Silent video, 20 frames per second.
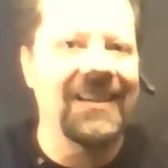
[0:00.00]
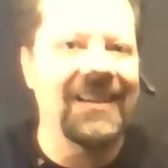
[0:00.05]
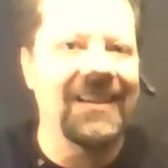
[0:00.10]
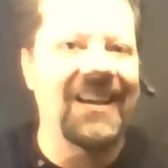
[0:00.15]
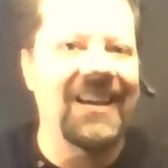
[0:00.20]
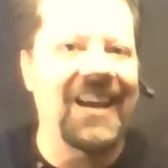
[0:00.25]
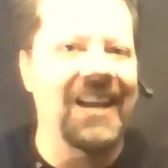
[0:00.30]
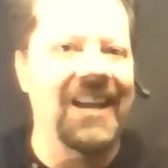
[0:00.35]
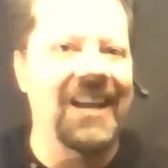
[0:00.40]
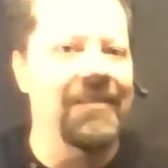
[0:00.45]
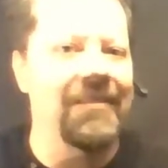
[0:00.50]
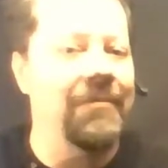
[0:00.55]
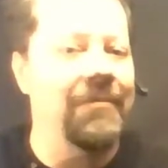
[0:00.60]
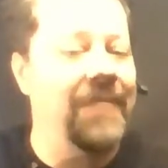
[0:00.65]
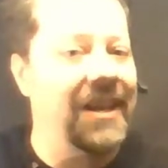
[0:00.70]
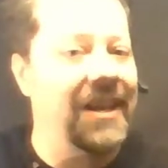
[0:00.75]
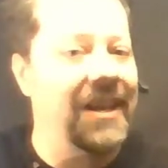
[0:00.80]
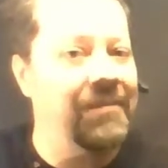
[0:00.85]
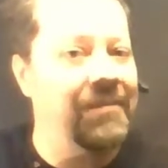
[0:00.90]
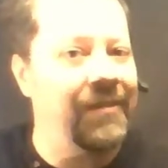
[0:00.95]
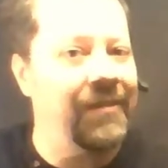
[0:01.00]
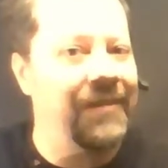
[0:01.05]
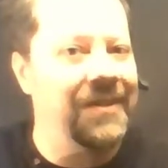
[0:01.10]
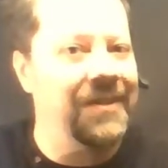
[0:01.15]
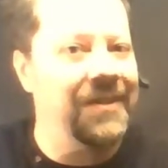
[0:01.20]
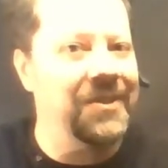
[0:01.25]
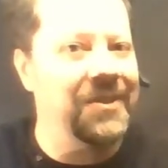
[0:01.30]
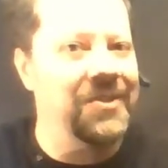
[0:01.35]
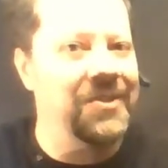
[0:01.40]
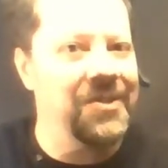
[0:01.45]
And math
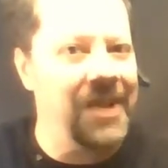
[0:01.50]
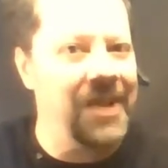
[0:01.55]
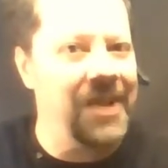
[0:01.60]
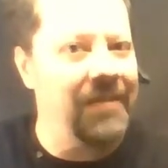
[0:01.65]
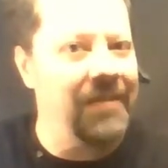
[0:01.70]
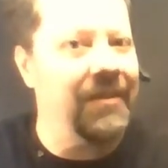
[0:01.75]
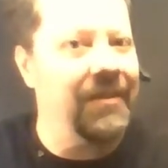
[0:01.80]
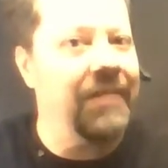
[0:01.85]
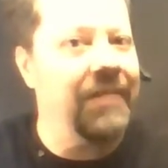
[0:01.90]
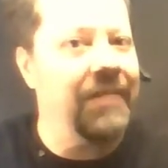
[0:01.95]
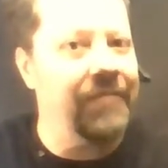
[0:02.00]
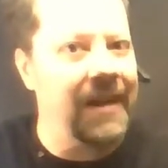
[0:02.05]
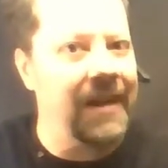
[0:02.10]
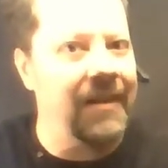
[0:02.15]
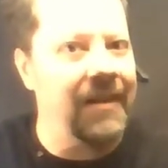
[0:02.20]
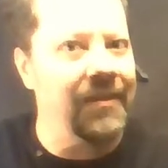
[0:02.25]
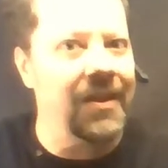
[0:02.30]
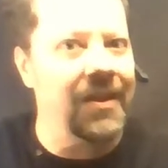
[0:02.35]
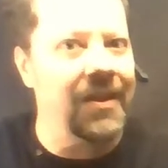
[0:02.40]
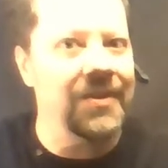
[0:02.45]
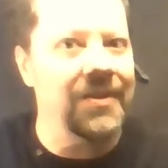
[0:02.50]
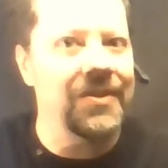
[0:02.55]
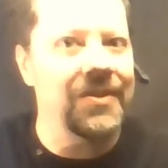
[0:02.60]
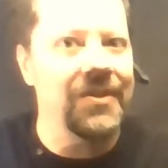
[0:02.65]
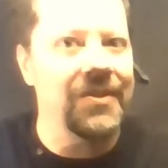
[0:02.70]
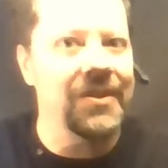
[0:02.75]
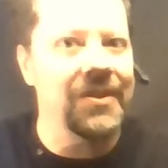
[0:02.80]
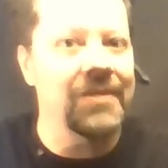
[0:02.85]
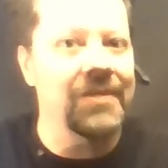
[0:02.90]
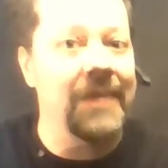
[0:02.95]
professors generally frown on
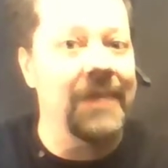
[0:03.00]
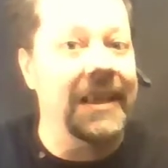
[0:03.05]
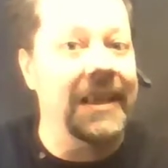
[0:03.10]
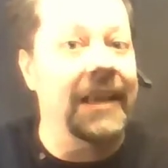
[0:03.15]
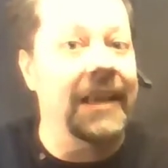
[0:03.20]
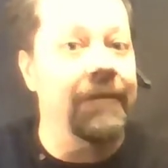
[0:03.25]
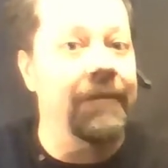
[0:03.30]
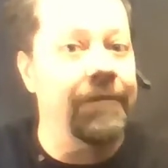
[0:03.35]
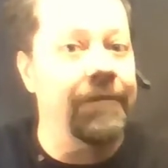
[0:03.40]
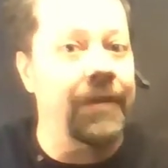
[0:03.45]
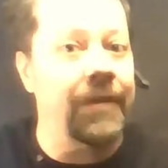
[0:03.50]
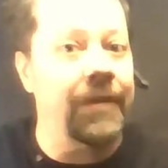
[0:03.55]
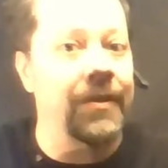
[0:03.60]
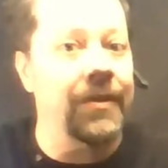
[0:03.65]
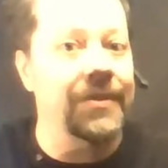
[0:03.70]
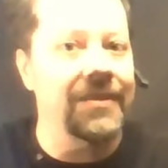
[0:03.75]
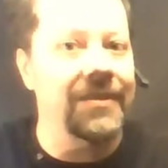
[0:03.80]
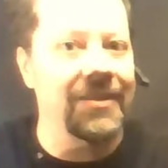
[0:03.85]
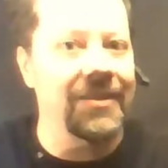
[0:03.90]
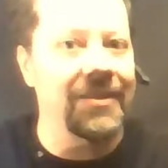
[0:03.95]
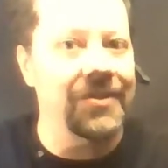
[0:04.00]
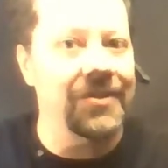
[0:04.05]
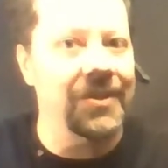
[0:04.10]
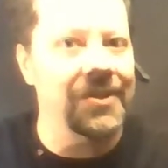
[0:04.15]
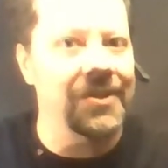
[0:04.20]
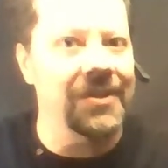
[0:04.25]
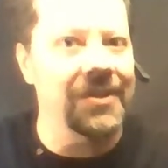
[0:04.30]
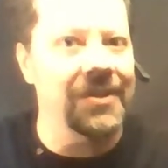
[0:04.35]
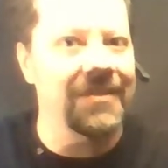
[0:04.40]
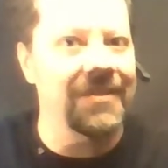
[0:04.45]
students making false
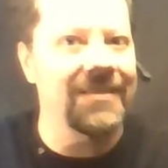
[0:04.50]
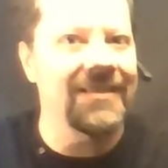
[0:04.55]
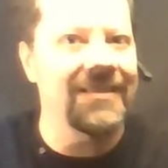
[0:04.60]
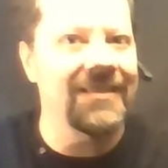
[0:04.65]
assertions.